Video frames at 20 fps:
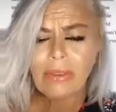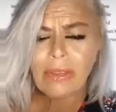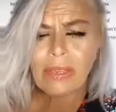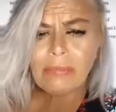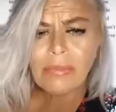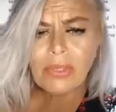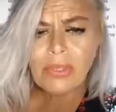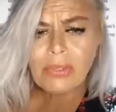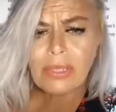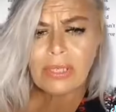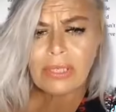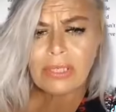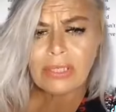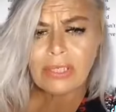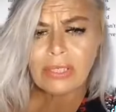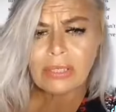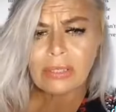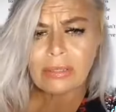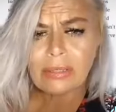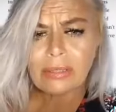
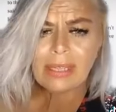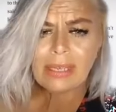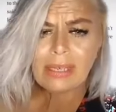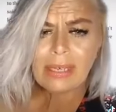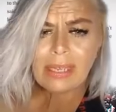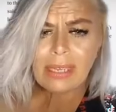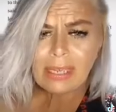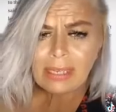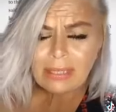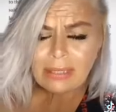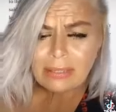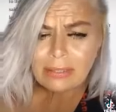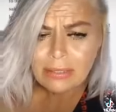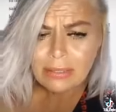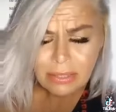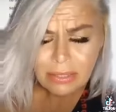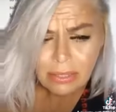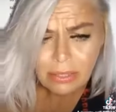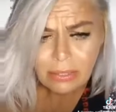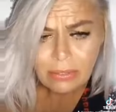ammunition they need to
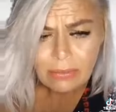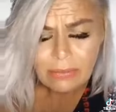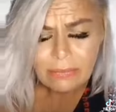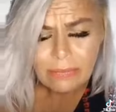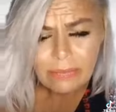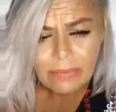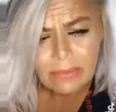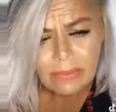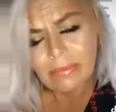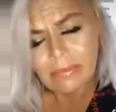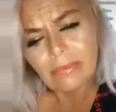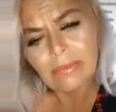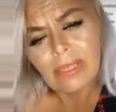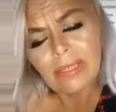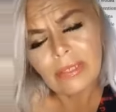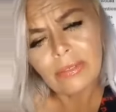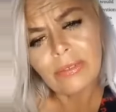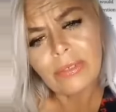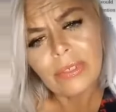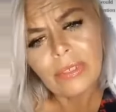serve
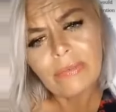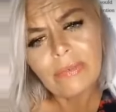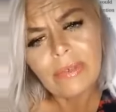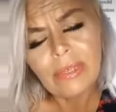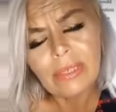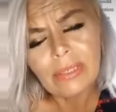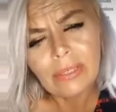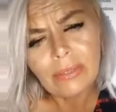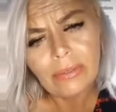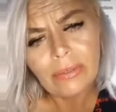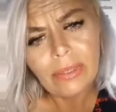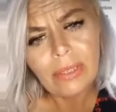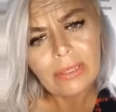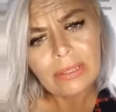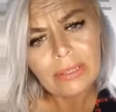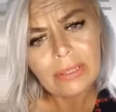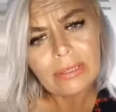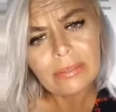as their civic duties.